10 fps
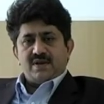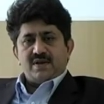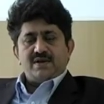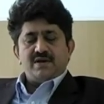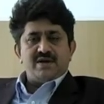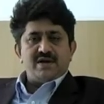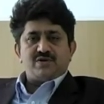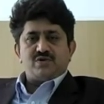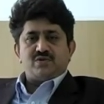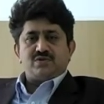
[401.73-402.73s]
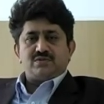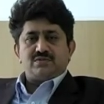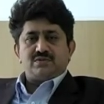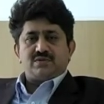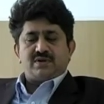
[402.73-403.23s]
you need to
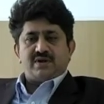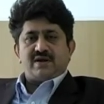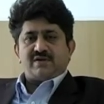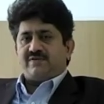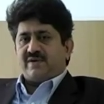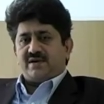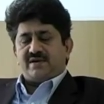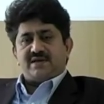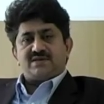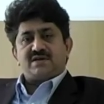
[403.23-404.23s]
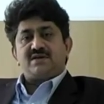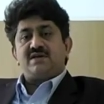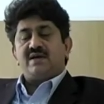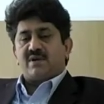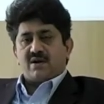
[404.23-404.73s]
create a fantastic
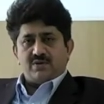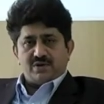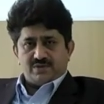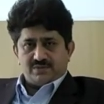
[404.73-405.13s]
team around you.